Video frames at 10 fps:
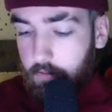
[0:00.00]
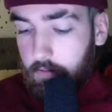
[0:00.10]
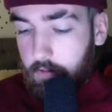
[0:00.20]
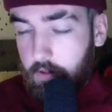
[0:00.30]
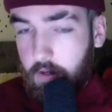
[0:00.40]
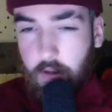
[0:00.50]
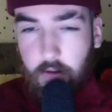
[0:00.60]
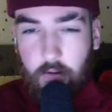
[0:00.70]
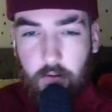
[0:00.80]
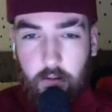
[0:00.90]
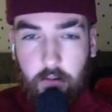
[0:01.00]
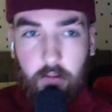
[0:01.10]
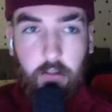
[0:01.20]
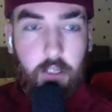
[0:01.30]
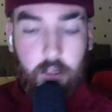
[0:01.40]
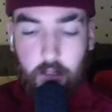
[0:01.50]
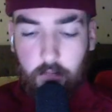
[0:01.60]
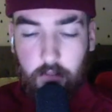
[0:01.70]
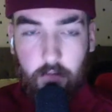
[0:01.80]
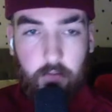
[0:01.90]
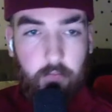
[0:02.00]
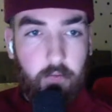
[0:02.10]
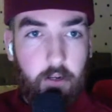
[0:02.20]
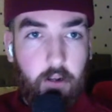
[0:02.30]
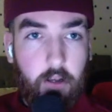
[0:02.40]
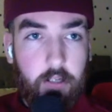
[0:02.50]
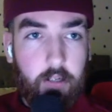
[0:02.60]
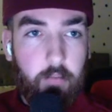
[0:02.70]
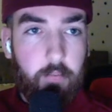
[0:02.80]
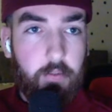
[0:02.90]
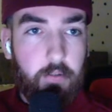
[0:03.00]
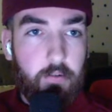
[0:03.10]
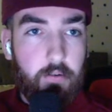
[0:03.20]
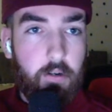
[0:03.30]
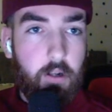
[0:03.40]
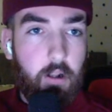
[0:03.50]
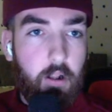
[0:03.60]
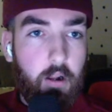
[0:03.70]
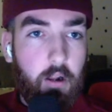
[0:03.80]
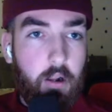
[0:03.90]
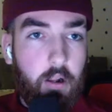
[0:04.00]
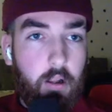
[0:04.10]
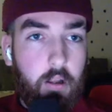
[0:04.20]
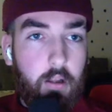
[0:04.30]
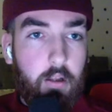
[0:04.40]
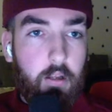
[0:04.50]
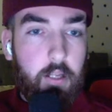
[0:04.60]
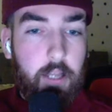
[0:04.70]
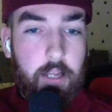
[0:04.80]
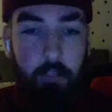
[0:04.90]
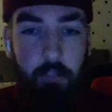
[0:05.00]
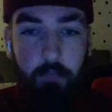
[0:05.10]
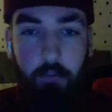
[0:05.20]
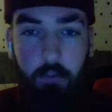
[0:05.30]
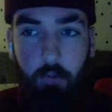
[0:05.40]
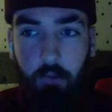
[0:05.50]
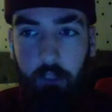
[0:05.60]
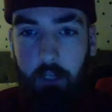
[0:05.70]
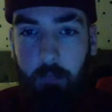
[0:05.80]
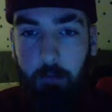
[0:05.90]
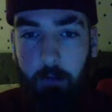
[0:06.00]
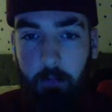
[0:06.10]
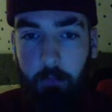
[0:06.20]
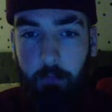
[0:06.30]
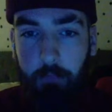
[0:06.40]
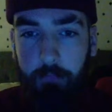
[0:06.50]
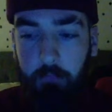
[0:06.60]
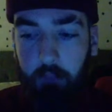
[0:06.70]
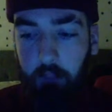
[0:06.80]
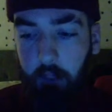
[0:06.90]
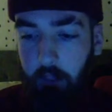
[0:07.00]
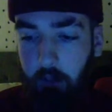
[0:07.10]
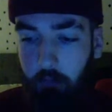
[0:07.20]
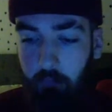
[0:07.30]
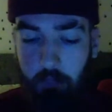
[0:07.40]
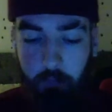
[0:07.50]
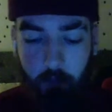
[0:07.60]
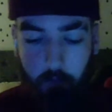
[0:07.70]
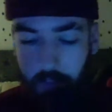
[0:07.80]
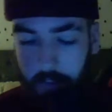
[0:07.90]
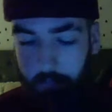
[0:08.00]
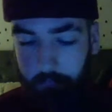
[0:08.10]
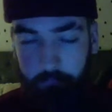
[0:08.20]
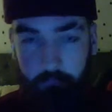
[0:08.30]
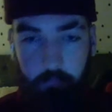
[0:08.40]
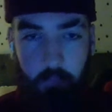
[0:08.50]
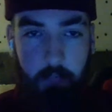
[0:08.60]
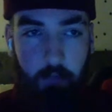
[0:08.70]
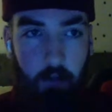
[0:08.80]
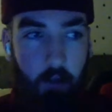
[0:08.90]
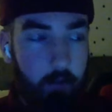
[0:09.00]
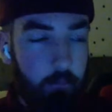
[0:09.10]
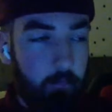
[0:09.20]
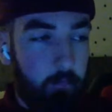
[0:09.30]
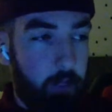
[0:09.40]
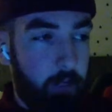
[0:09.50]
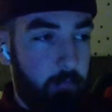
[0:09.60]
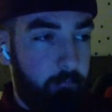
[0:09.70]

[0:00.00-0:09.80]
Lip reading: know in terms of lining up your games. If you do want to keep up minute by minute, keep live with me.